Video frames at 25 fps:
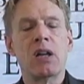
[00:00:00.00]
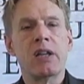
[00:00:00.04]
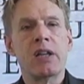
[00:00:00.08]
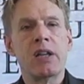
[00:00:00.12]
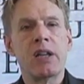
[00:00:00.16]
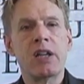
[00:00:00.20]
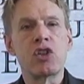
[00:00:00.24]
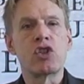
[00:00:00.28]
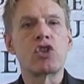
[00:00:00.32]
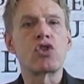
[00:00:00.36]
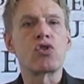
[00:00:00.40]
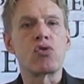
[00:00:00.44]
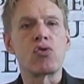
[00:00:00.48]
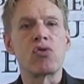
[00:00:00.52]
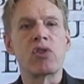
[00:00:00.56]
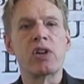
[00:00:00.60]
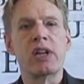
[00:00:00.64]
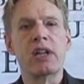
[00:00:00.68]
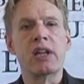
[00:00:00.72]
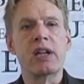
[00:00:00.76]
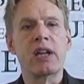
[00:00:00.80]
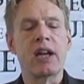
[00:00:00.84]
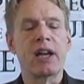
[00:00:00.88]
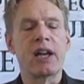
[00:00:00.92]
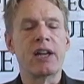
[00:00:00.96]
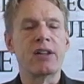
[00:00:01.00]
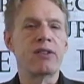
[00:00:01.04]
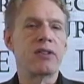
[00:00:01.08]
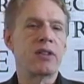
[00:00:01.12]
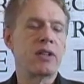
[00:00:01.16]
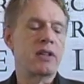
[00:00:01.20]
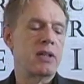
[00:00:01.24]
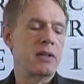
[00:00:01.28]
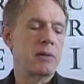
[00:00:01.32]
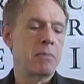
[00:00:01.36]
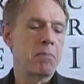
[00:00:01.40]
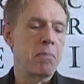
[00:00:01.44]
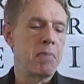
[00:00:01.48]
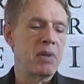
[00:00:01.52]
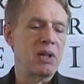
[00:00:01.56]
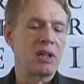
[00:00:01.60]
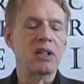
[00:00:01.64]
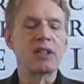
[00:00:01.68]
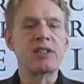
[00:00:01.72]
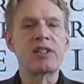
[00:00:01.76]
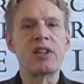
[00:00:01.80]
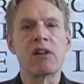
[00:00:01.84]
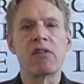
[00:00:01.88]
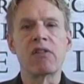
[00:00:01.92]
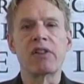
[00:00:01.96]
history and the
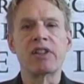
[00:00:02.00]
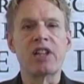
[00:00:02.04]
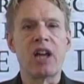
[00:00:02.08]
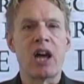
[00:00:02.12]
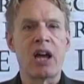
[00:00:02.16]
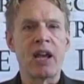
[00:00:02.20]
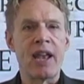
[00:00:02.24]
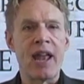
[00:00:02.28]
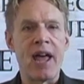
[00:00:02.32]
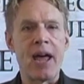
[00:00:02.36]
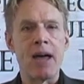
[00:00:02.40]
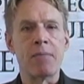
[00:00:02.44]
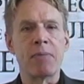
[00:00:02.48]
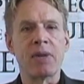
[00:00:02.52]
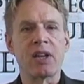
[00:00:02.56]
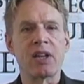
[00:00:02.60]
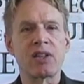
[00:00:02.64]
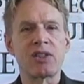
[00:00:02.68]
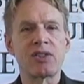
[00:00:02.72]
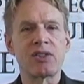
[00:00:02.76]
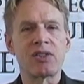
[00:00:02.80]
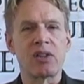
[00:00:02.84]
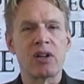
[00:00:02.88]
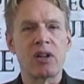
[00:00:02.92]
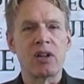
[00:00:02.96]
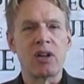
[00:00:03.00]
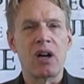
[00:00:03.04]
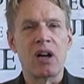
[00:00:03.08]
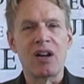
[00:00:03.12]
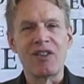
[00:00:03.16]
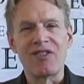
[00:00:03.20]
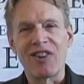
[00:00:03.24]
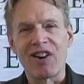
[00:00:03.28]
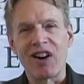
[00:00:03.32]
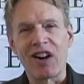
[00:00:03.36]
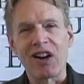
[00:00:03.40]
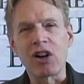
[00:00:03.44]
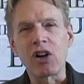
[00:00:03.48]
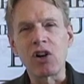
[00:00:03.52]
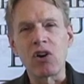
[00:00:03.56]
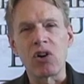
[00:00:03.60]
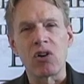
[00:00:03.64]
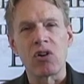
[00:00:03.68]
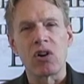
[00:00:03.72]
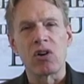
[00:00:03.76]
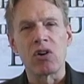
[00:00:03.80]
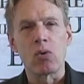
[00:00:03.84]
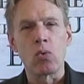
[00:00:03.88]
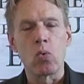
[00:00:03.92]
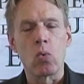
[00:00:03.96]
military dynamics of our
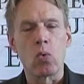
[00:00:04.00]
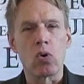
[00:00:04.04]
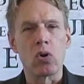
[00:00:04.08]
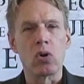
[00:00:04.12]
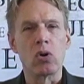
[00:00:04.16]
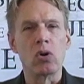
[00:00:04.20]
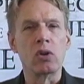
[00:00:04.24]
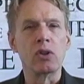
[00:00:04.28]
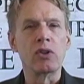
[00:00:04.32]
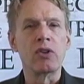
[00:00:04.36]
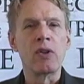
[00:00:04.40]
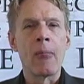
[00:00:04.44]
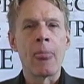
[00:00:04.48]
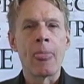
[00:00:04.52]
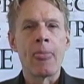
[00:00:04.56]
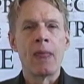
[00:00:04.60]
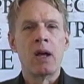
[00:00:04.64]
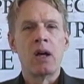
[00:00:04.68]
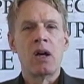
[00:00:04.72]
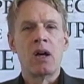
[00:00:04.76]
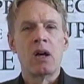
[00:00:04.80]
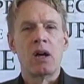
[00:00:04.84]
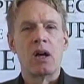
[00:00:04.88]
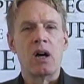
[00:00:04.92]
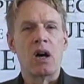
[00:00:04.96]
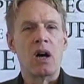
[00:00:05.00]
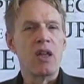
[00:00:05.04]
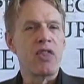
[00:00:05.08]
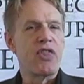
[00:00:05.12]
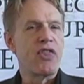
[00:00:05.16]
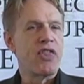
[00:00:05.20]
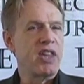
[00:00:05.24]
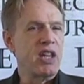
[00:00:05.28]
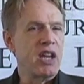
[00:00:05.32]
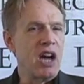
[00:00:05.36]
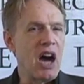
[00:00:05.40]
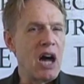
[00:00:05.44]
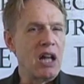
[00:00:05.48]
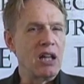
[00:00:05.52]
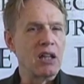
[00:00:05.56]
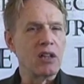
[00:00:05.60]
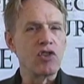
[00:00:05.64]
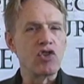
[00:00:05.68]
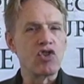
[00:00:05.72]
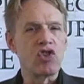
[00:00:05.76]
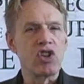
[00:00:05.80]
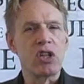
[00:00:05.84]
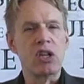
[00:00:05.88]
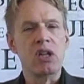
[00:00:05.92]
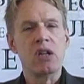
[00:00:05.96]
current world,
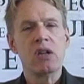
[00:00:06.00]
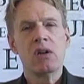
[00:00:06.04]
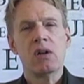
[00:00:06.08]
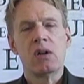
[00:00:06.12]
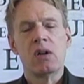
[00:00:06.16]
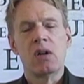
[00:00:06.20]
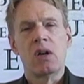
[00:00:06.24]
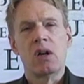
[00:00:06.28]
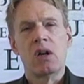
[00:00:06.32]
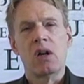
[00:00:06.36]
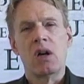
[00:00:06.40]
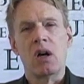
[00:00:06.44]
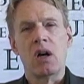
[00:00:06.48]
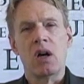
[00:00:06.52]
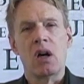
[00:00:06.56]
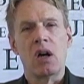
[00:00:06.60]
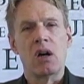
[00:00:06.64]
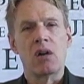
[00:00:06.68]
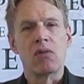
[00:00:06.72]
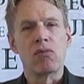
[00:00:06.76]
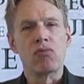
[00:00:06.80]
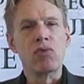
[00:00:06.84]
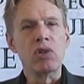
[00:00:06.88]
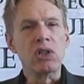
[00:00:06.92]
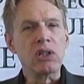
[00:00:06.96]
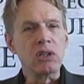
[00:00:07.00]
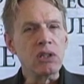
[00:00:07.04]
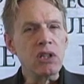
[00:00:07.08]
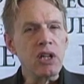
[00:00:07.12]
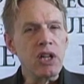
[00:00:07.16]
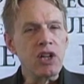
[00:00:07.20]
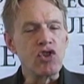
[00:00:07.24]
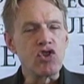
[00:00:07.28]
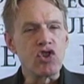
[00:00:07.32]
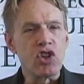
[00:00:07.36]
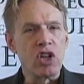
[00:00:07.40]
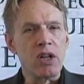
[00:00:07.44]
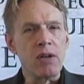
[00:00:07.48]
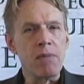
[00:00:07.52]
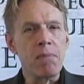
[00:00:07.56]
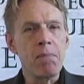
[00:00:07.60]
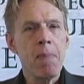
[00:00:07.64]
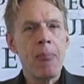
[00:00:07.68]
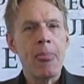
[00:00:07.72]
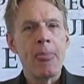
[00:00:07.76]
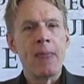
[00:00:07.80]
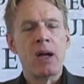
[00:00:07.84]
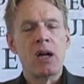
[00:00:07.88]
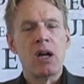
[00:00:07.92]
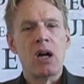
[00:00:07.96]
theology, religion,
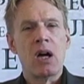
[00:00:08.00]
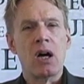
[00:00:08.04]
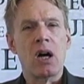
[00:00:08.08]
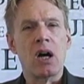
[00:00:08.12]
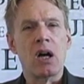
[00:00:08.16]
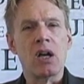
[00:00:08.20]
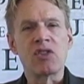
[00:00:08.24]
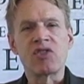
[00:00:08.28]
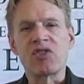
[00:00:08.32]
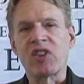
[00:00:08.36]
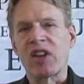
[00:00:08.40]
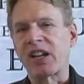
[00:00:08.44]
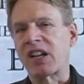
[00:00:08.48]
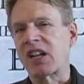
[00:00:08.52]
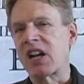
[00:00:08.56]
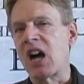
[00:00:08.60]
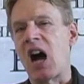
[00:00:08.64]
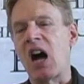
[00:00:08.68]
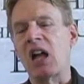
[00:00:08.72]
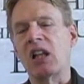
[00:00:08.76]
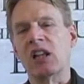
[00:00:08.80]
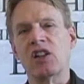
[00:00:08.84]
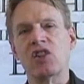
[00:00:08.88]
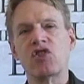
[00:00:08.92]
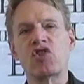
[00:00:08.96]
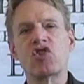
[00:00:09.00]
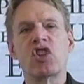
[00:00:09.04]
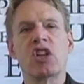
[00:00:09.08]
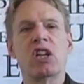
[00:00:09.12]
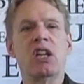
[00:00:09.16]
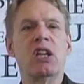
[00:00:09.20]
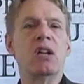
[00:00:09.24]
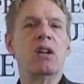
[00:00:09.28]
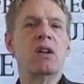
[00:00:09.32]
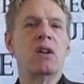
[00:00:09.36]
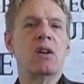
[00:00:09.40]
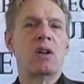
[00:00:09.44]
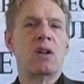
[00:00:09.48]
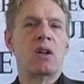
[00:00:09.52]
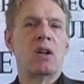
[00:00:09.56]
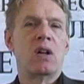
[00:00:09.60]
psychology,